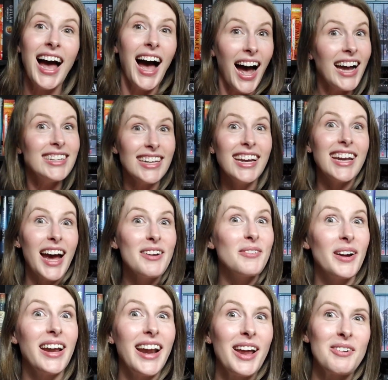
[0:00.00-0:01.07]
I
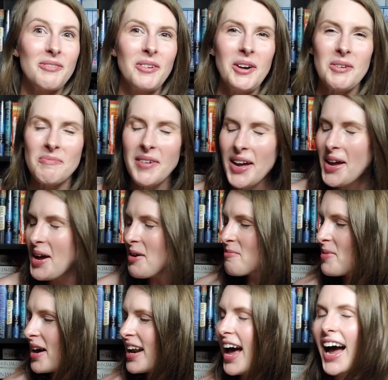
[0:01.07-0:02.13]
ran out of room.
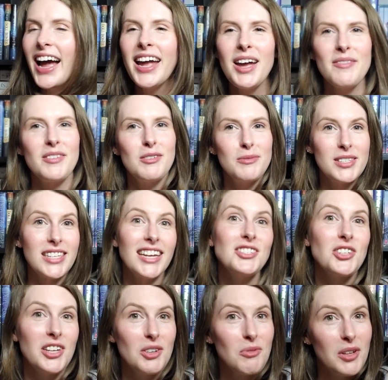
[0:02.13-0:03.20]
But I have an
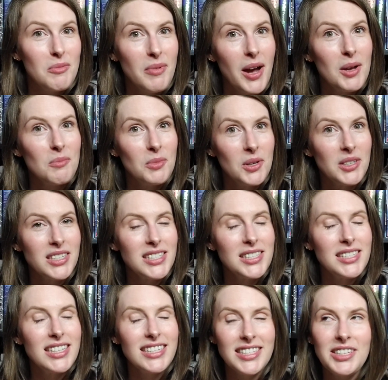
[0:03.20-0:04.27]
obsession with buying books
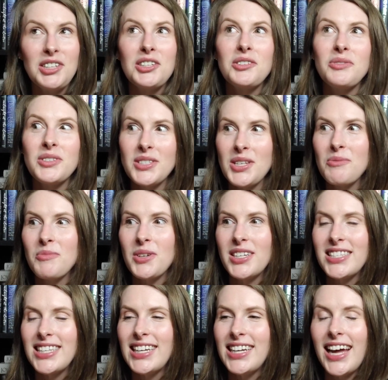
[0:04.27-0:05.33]
this year for some
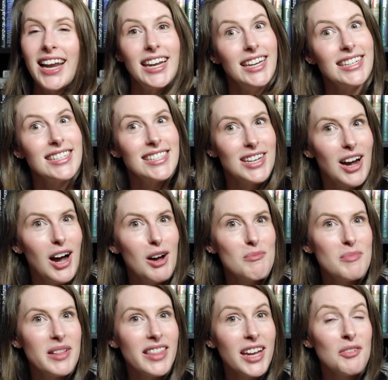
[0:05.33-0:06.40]
reason. I need to stop.
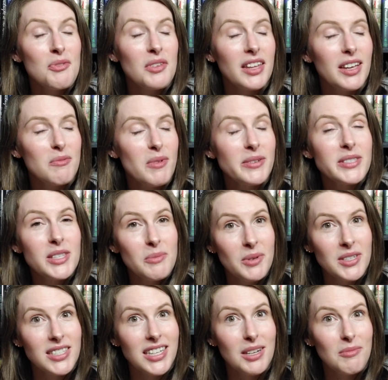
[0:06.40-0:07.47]
But thankfully, most of the
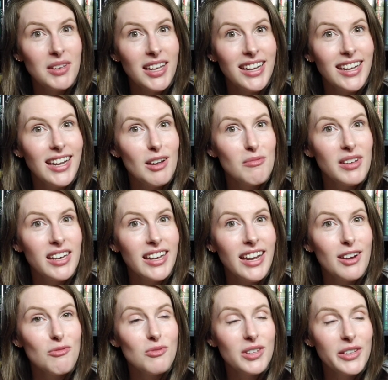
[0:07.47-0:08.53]
books that I'm getting
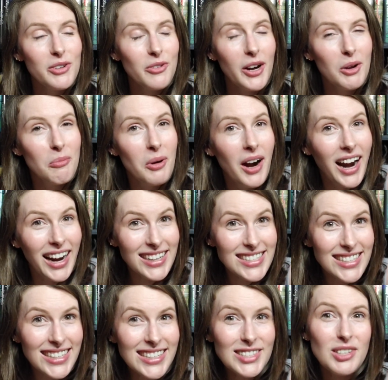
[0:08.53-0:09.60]
at really great
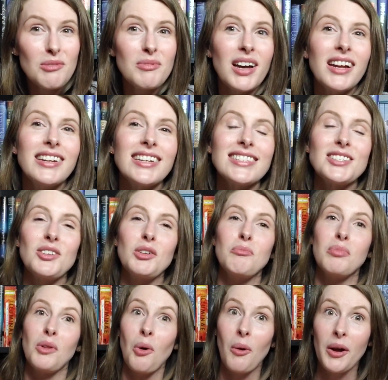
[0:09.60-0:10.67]
prices. So I'm not necessarily
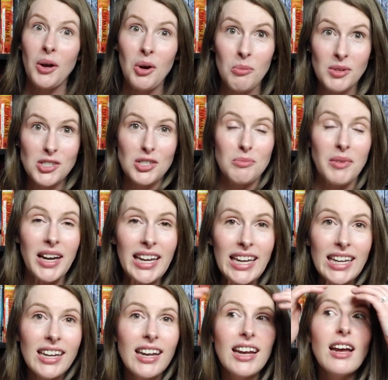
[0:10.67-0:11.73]
blowing a whole bunch of
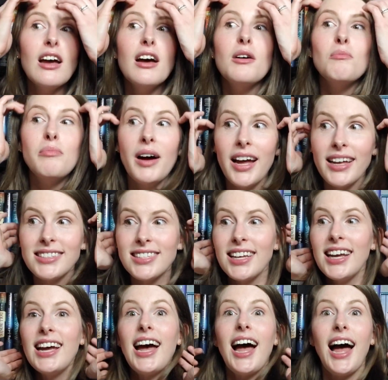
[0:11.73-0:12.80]
money, but
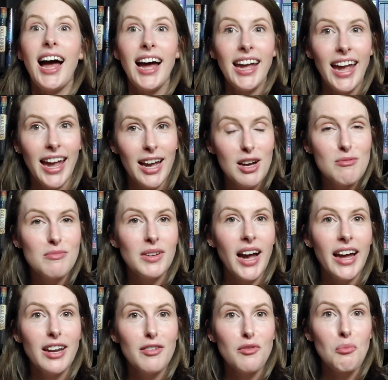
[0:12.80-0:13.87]
I am
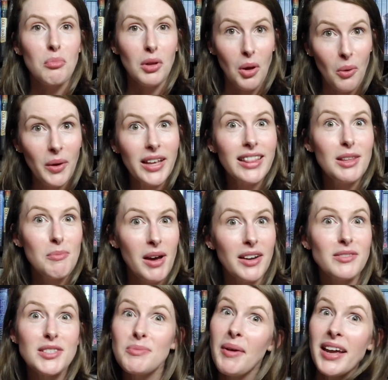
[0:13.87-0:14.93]
kind of blowing the amount
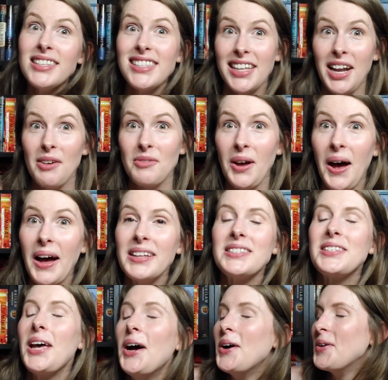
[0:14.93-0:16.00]
of space that I've got.
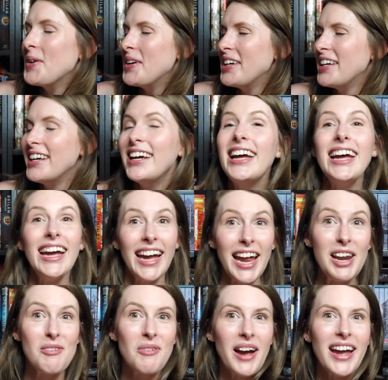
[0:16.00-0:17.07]
So
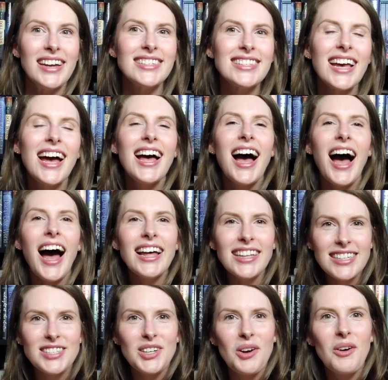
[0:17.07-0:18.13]
anyways, I'd
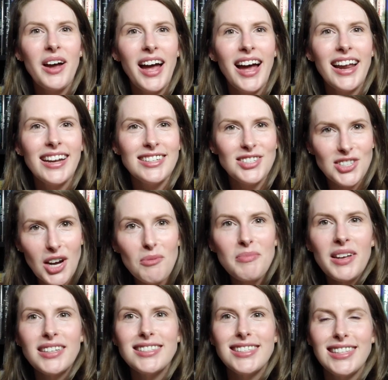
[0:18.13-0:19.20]
like to go ahead and jump
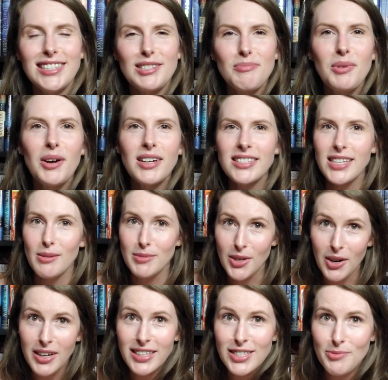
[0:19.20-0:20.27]
into these books. I'm
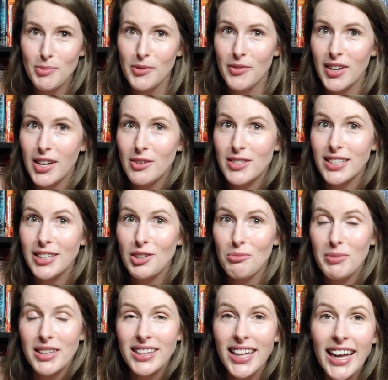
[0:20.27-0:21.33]
sorry this video is a little
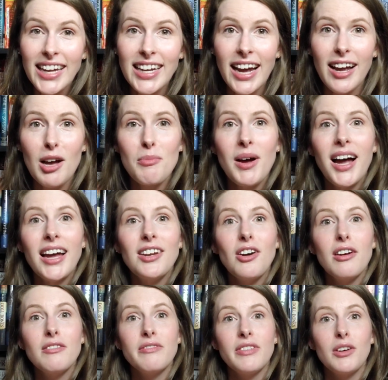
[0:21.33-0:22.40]
bit late. I got behind
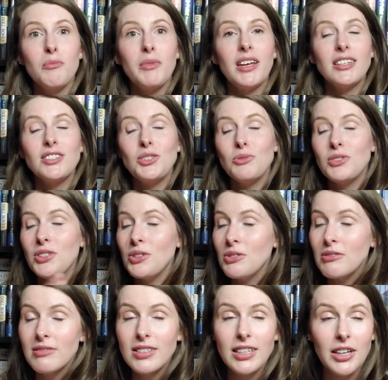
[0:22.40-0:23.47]
on filming due
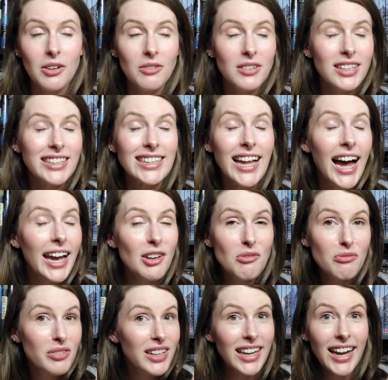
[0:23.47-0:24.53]
to, you know,
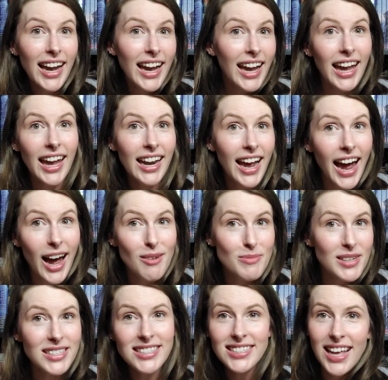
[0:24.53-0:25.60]
life. It
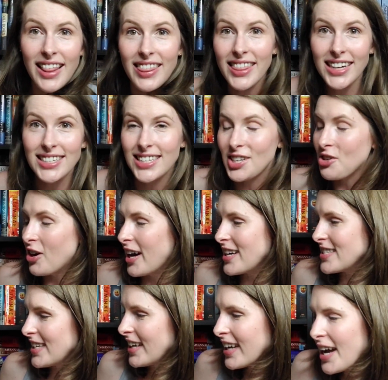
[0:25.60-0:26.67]
happens. Things are
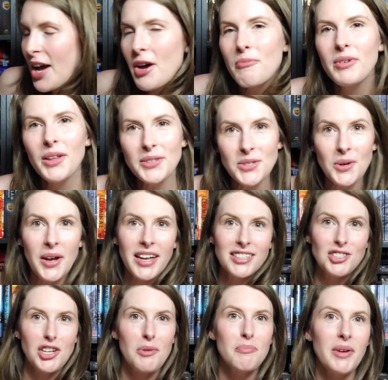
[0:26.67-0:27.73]
crazy, but let's go ahead and
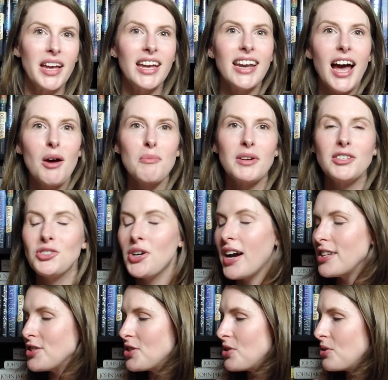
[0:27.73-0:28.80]
jump in. I'm going to try
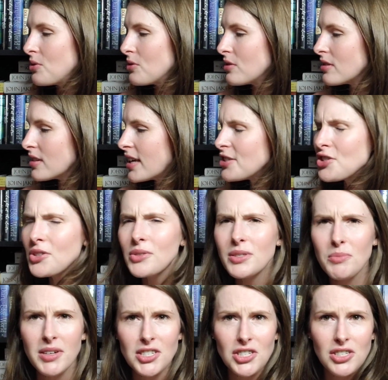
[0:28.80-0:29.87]
to let you
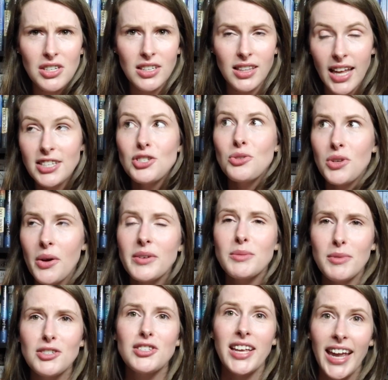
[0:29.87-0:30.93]
know as
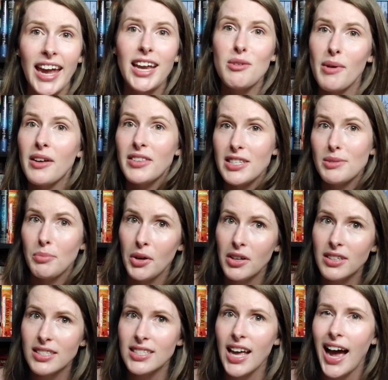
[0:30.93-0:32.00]
much as I can about these
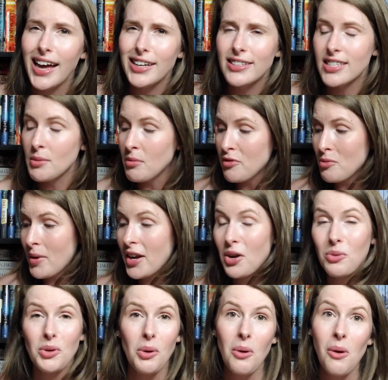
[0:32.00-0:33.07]
books. Some of them I
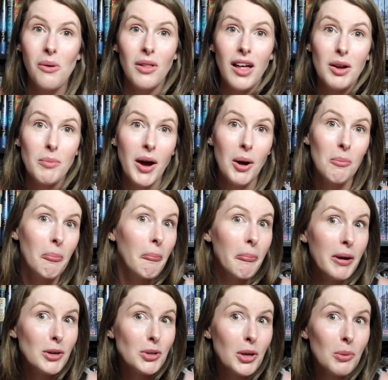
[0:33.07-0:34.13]
don't know a whole lot about,
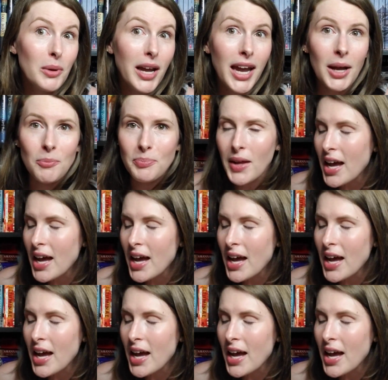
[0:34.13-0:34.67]
but I'll tell you what I can.